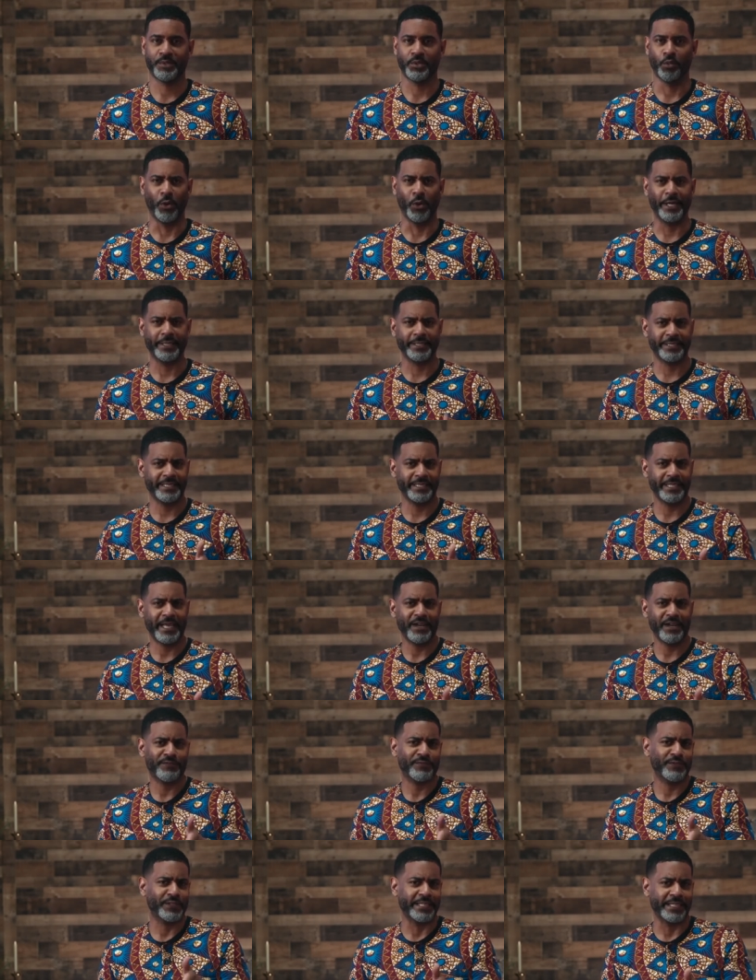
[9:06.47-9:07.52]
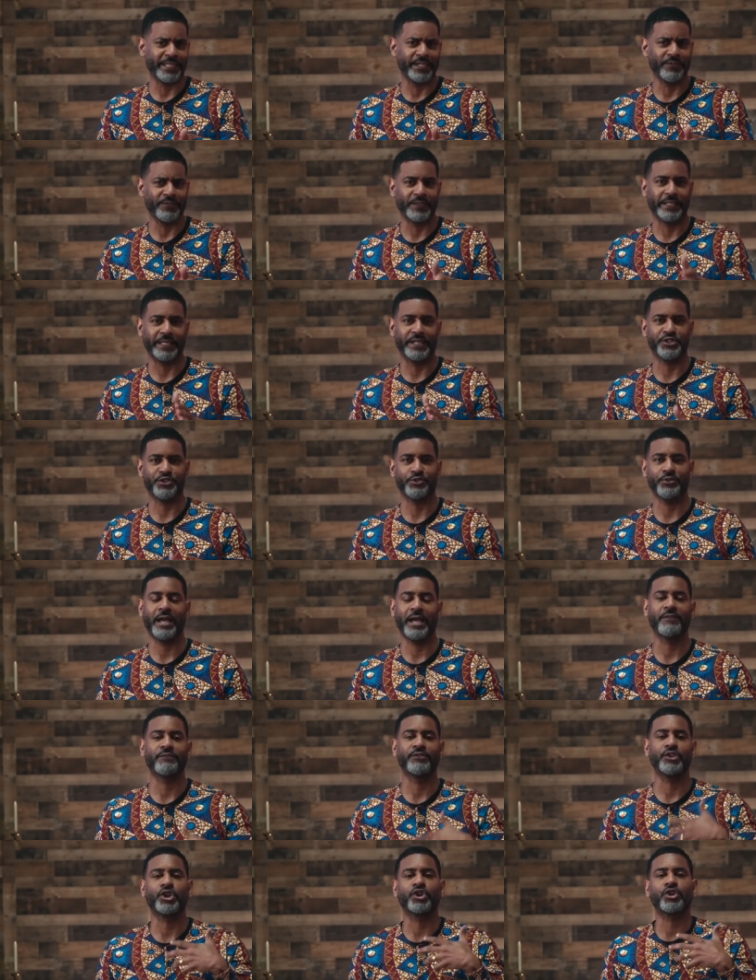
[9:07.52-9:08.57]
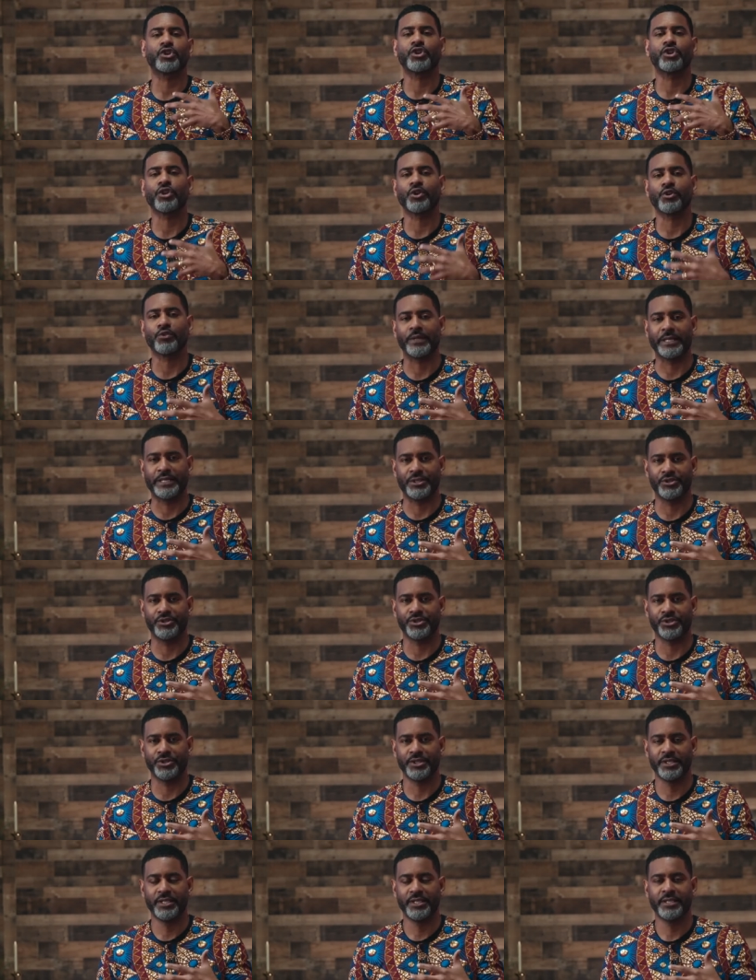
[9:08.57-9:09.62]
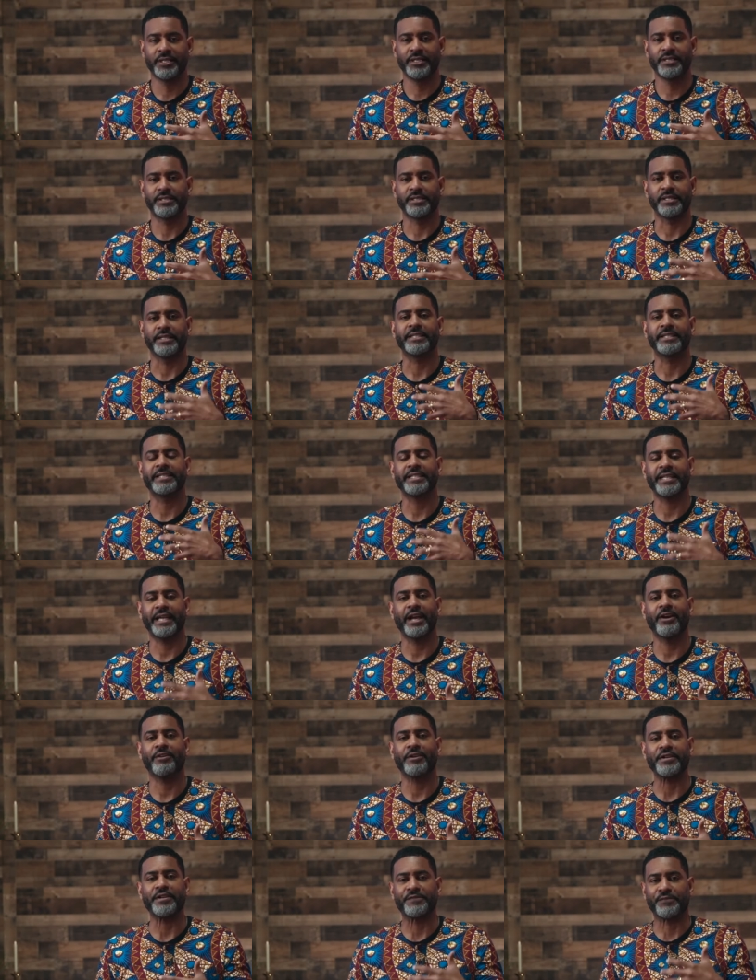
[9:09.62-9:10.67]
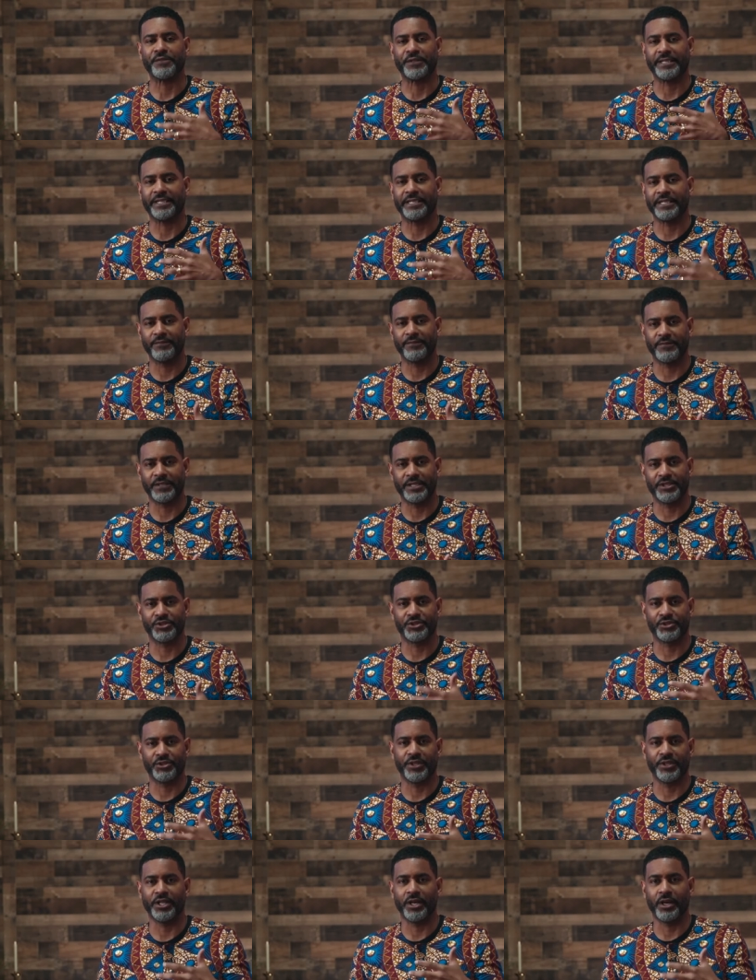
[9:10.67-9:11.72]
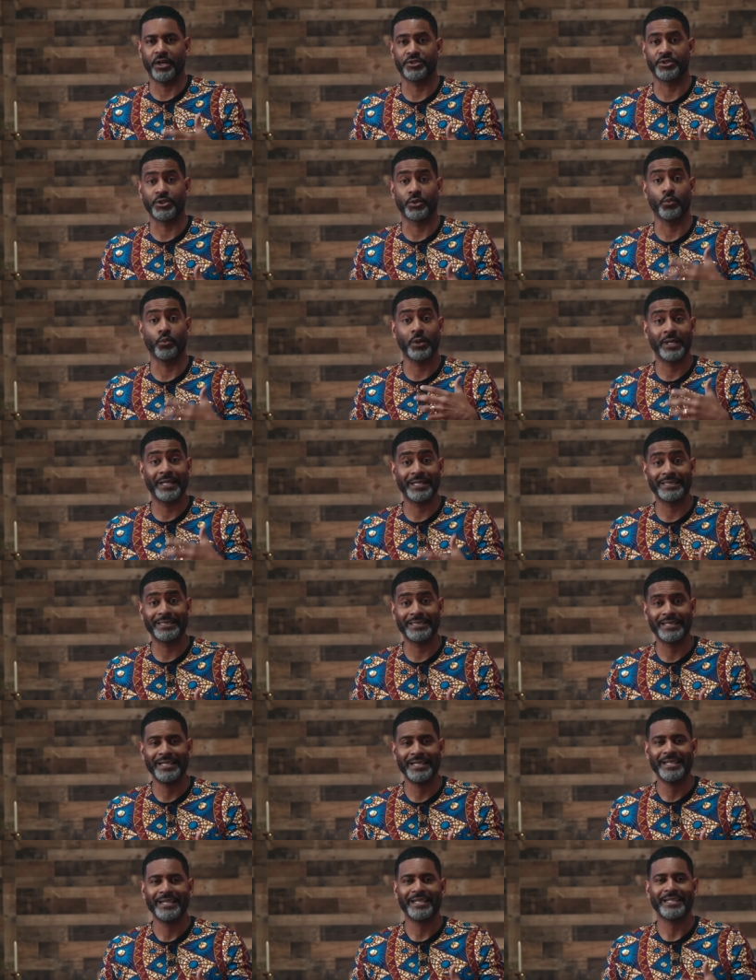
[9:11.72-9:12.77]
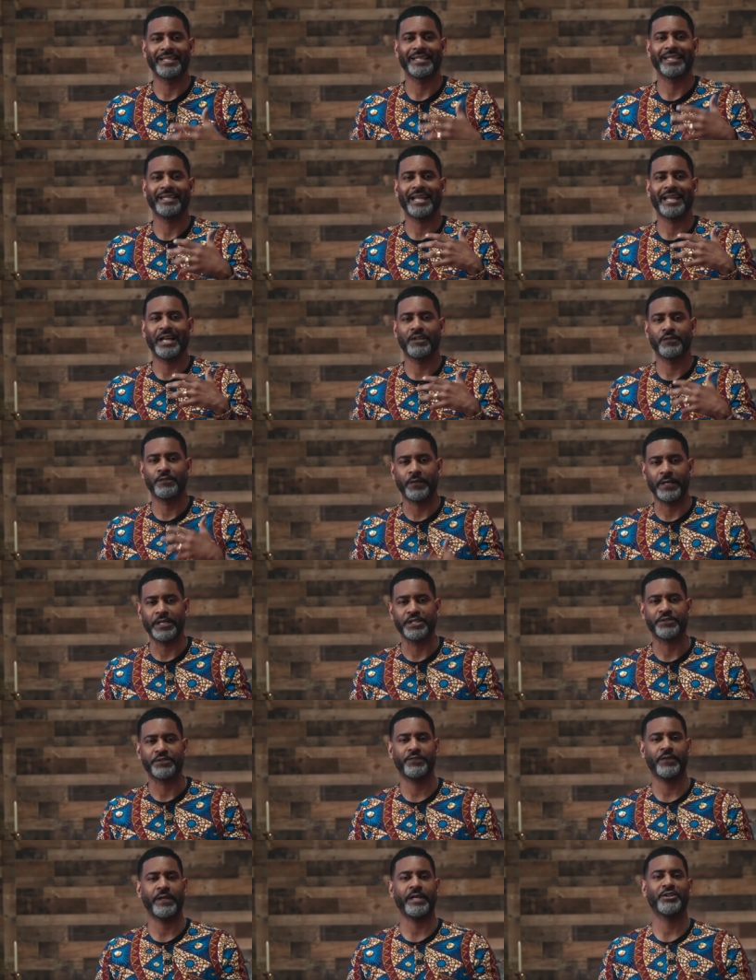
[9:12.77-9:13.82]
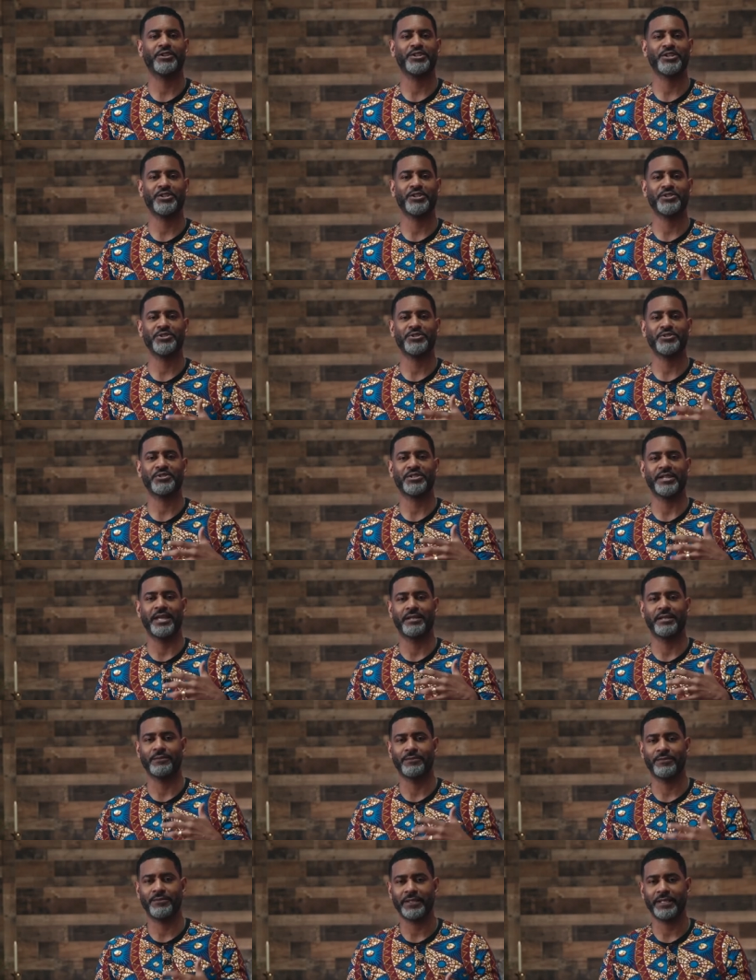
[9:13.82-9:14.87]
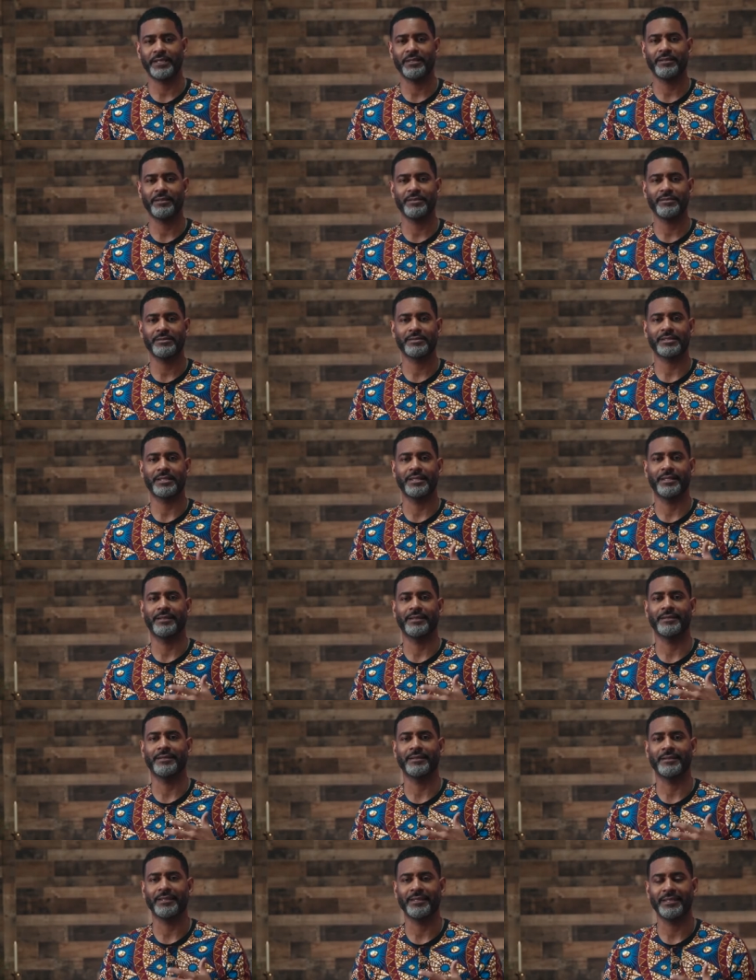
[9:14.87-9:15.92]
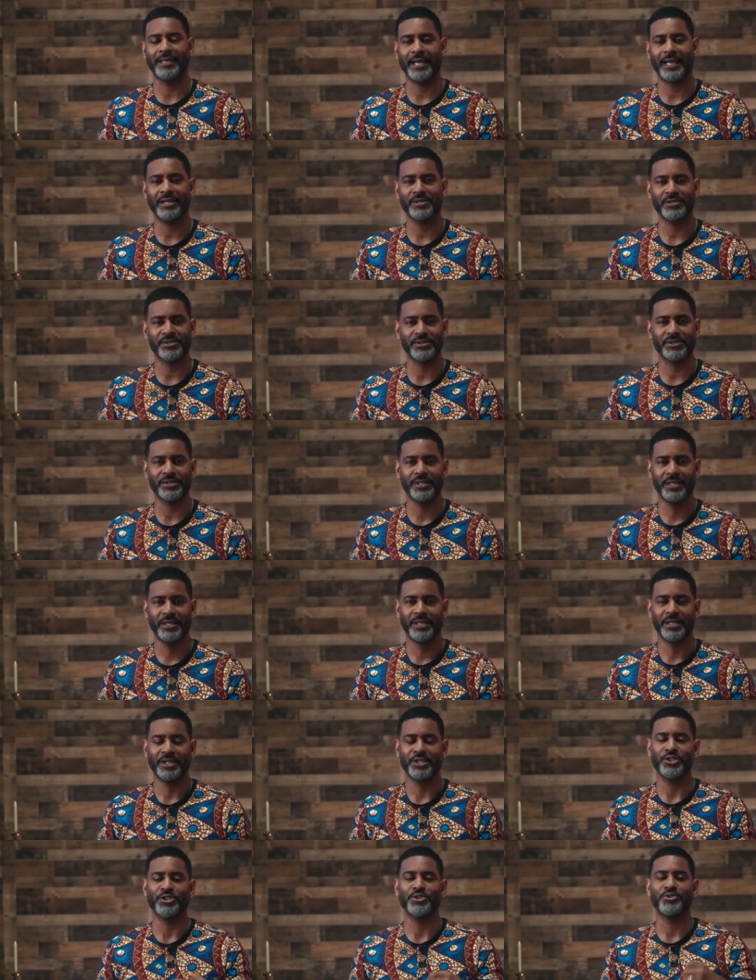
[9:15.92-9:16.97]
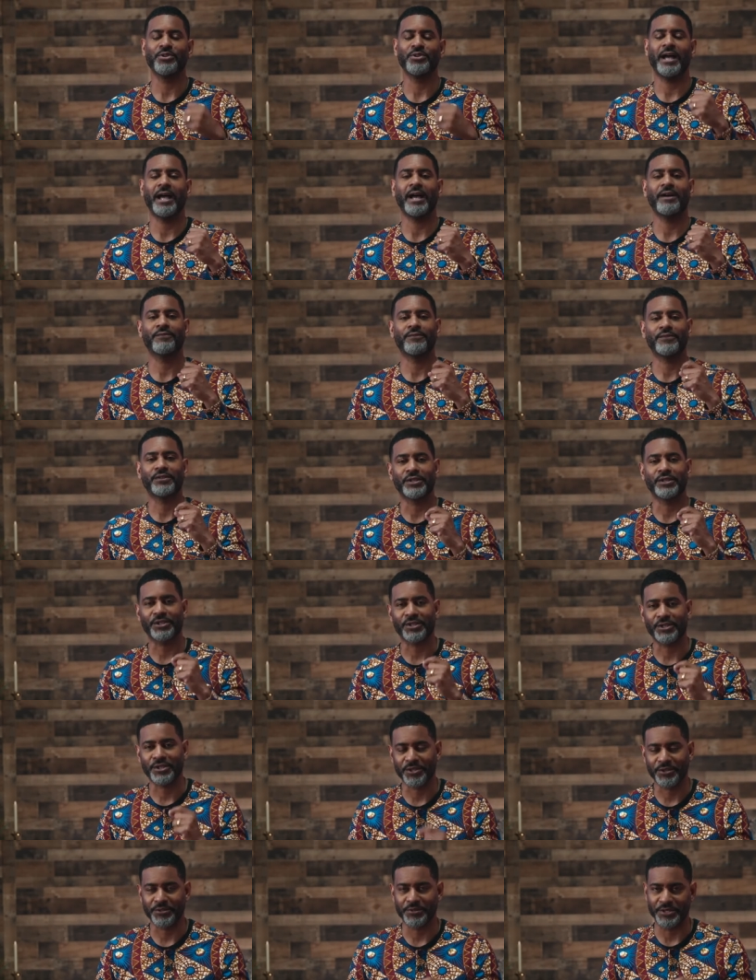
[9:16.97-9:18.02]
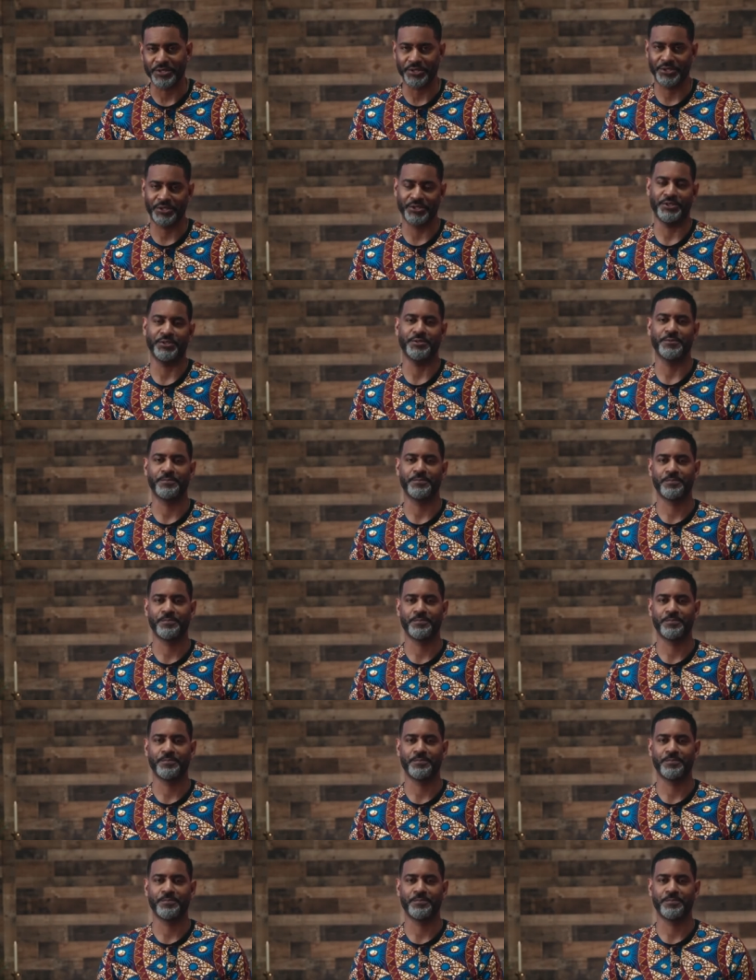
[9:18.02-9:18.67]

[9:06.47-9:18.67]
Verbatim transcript: One cannot forgive unless you have the courage to carry forgiveness to the altar. One cannot face failures and fears unless you have the courage to.